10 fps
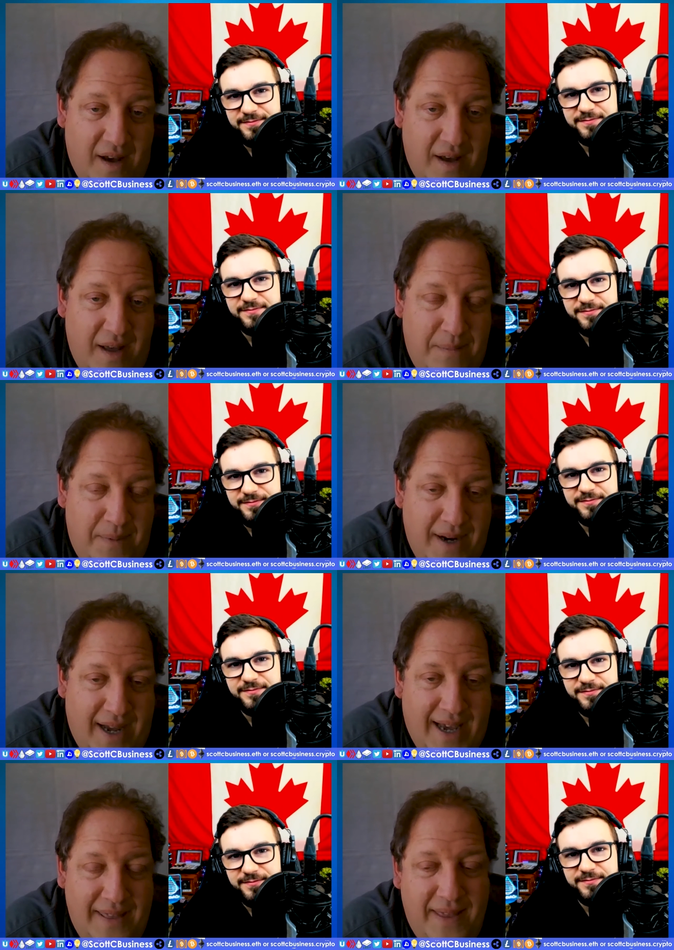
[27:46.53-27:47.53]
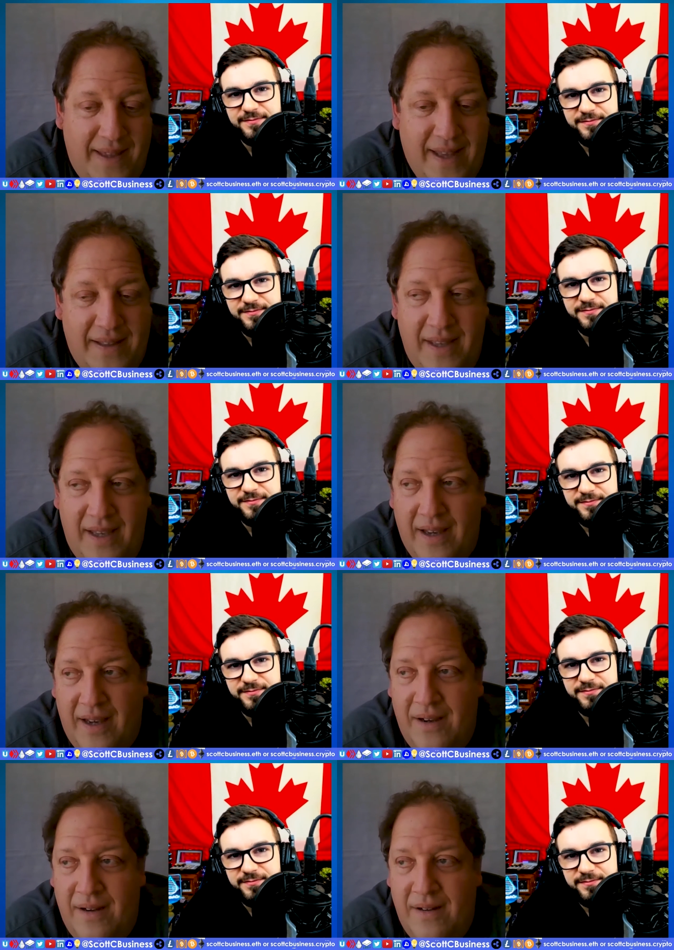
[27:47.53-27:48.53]
Speaker 1: Uh, but I, I, think that
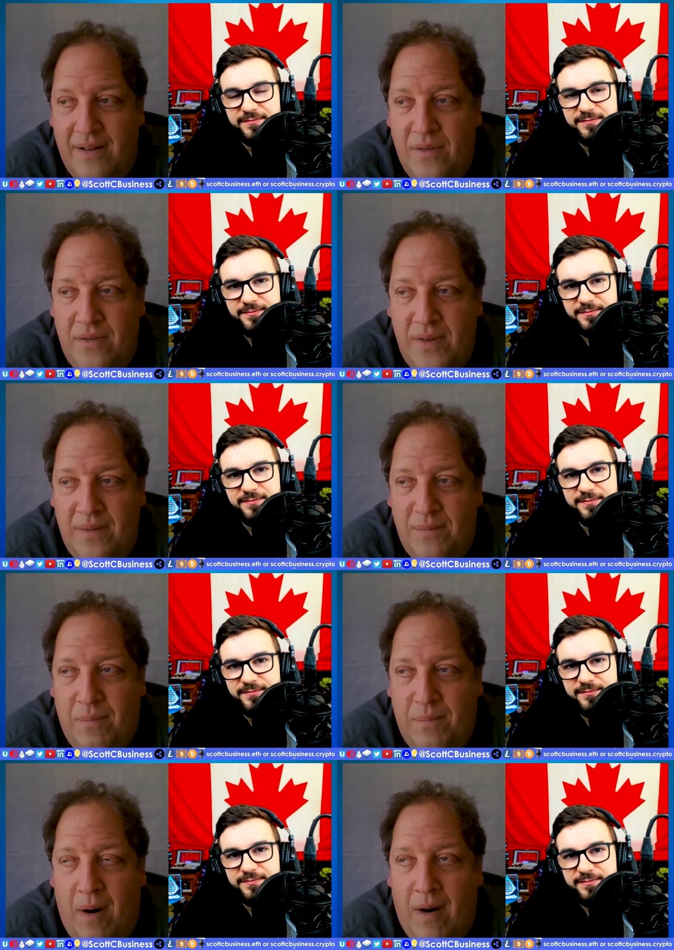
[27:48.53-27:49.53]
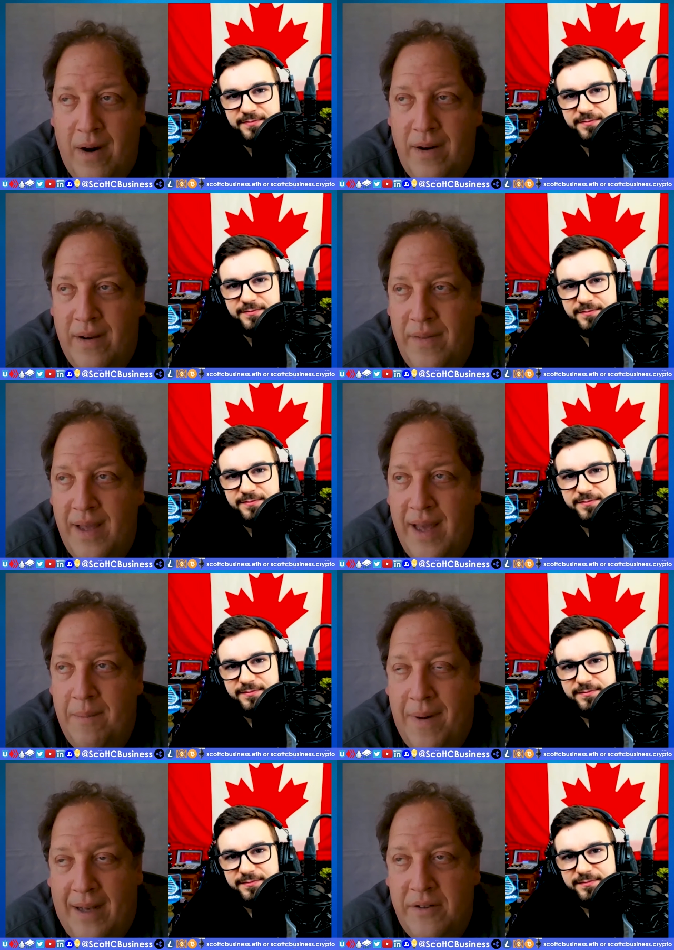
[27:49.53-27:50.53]
the uh, the part of
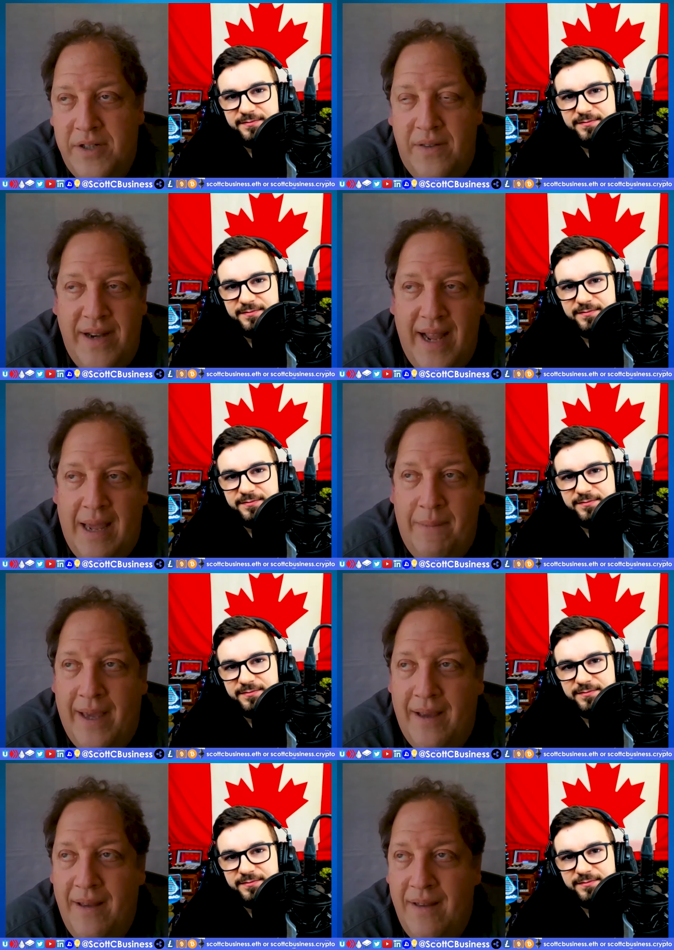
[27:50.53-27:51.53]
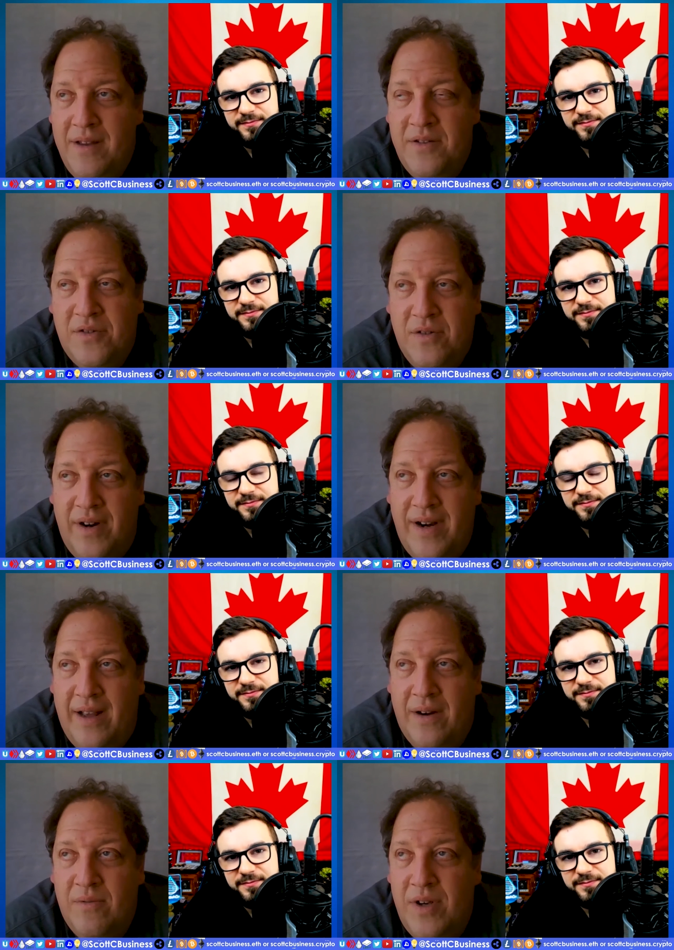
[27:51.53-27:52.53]
the etymology of the naming
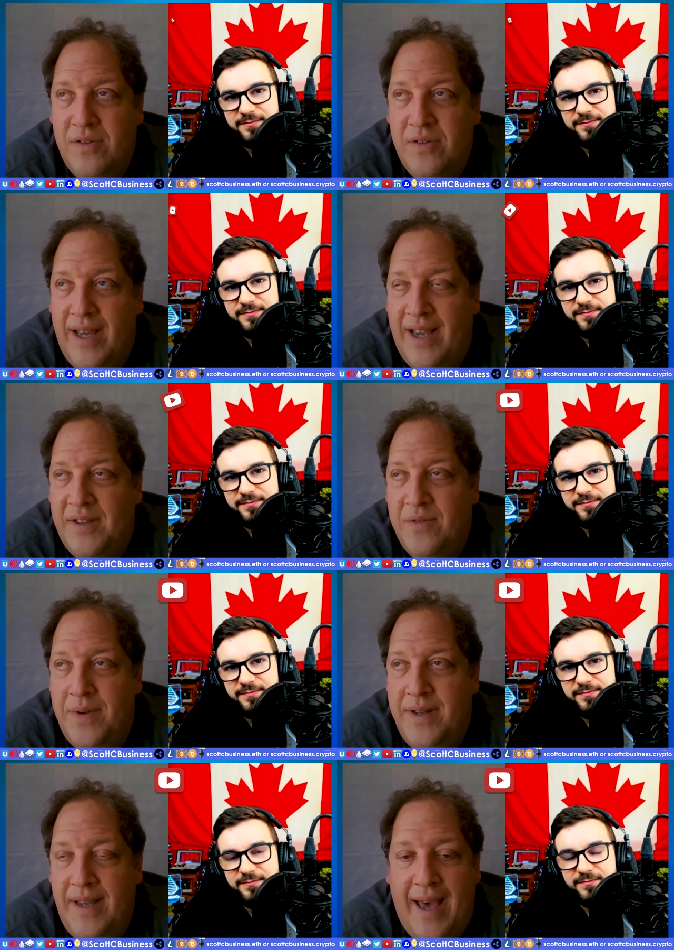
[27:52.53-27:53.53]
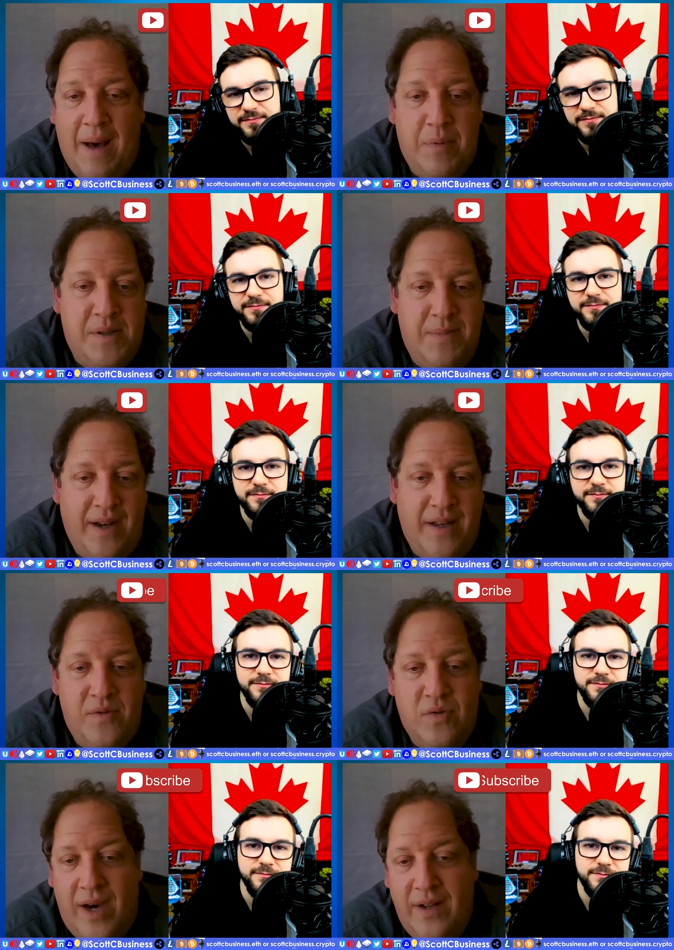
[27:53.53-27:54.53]
started out originally, I guess, from a DApp
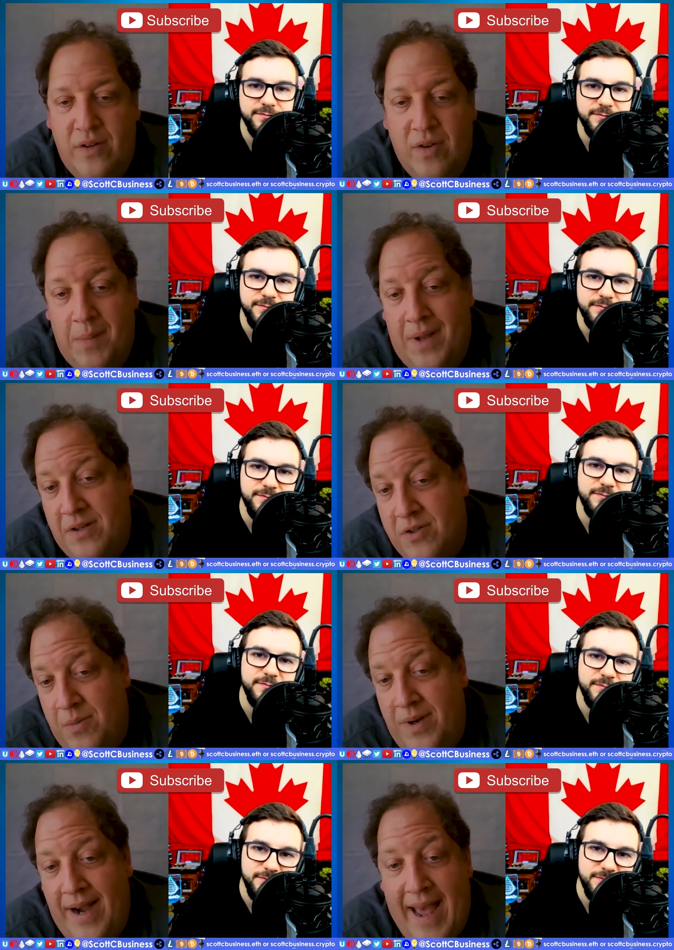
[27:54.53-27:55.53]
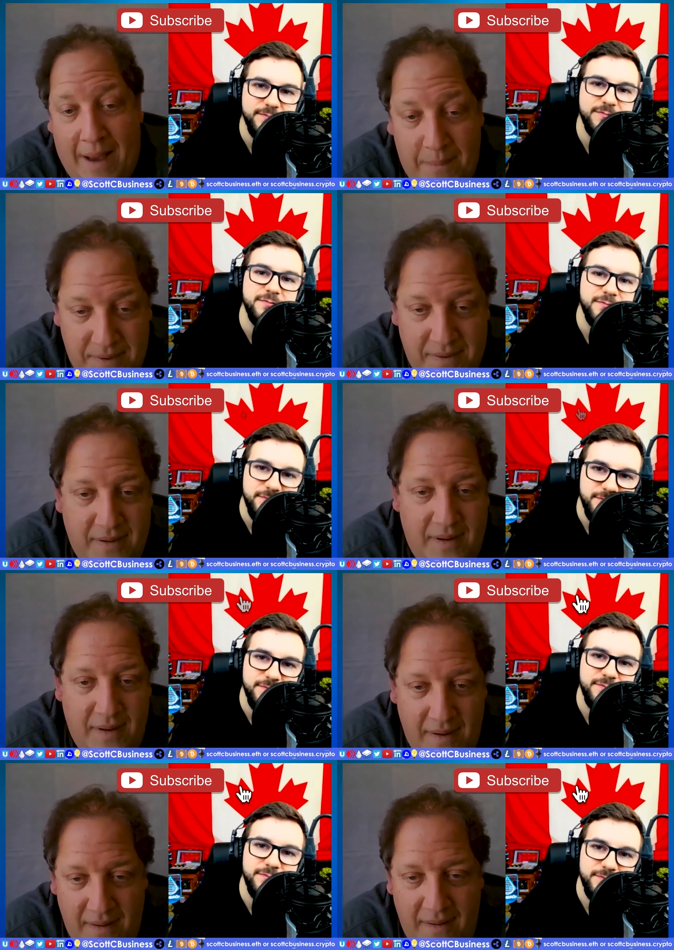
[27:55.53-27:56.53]
perspective, trying to talk about distributed apps.
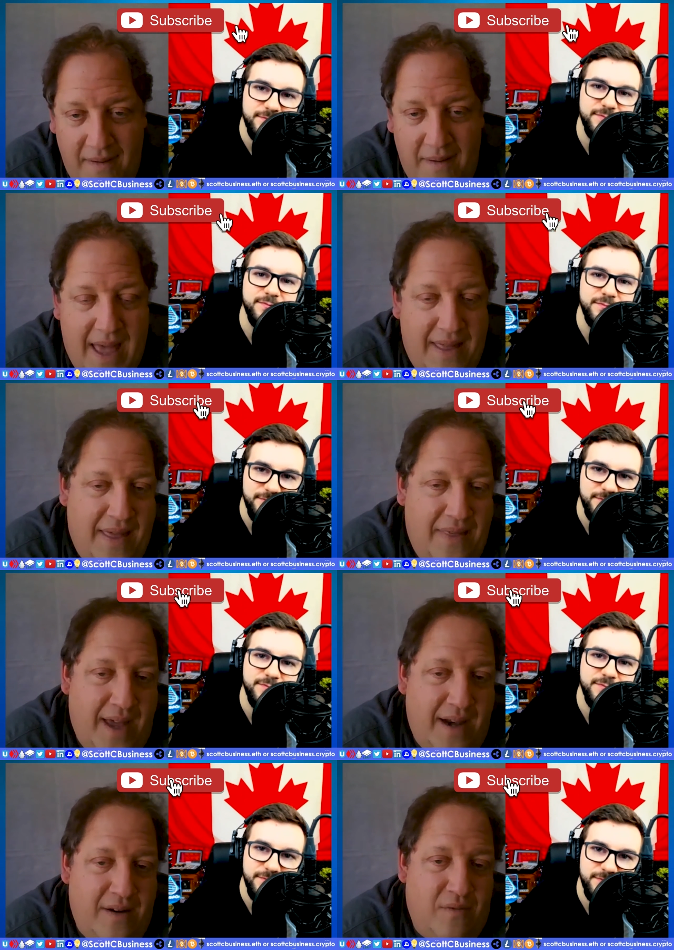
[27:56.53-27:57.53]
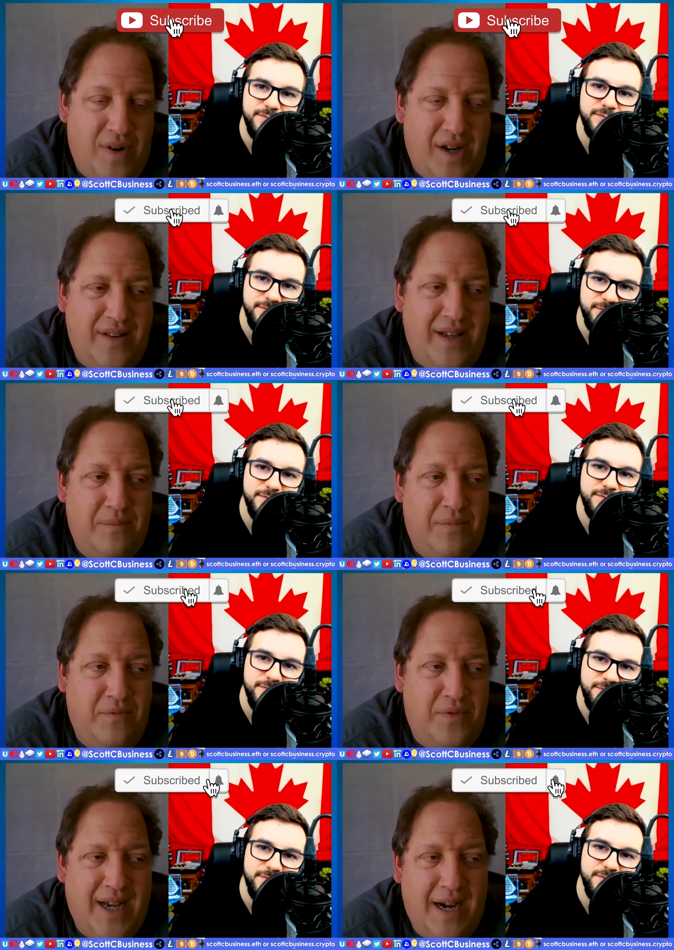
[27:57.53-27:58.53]
And, mm. and hmm. then really,
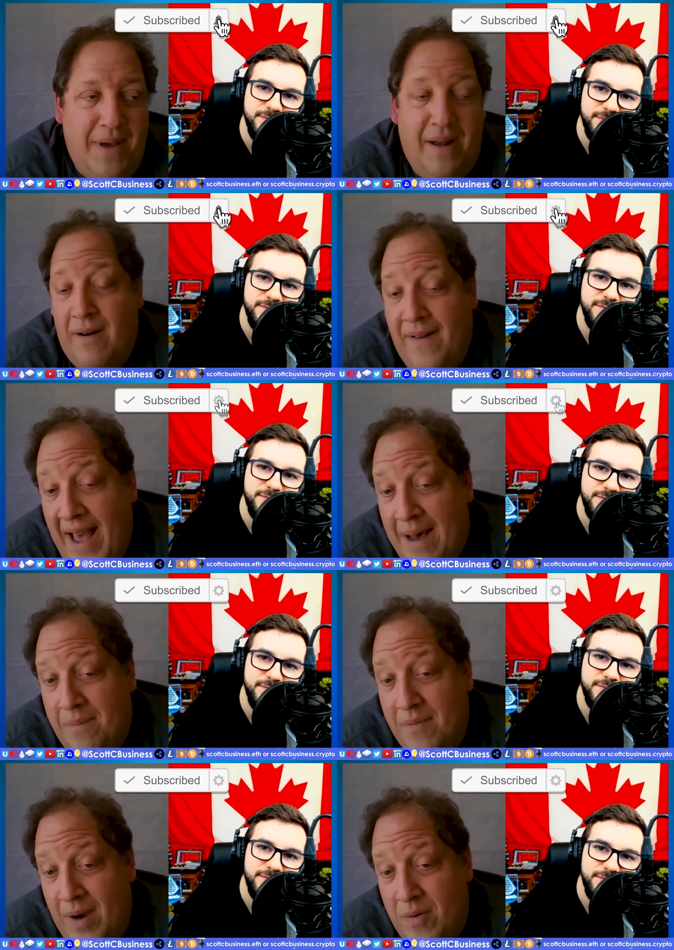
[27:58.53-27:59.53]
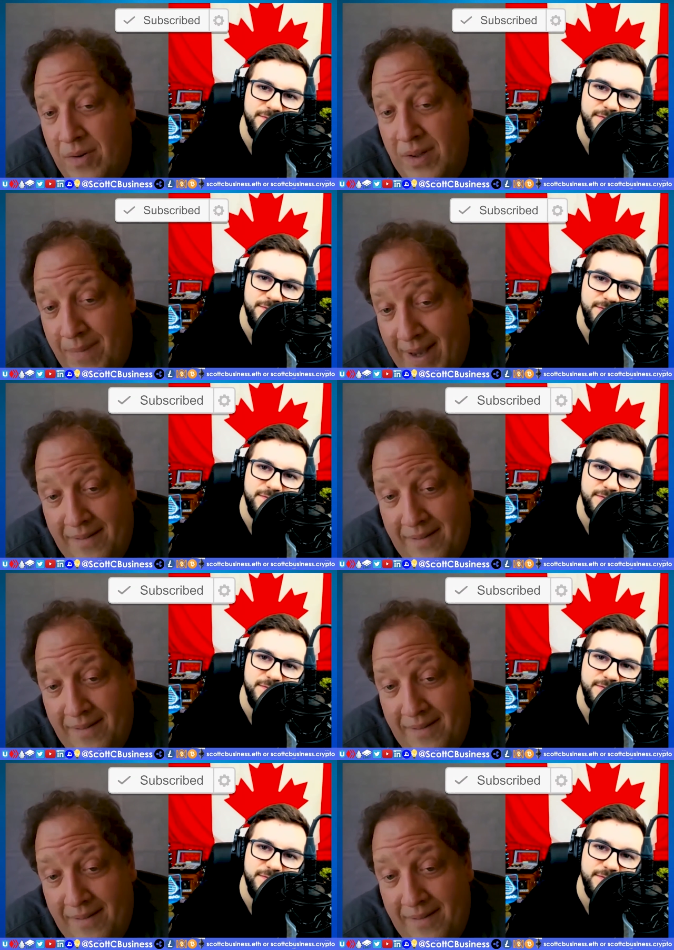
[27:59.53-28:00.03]
we're not about our app, right? We're really